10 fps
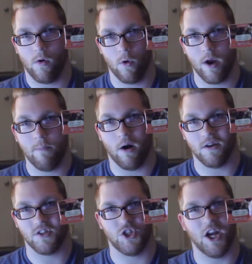
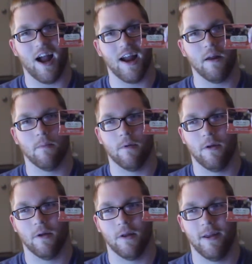Rooibos chai,
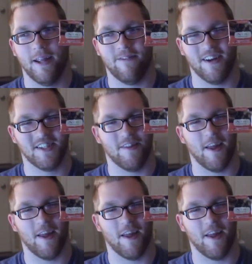if I said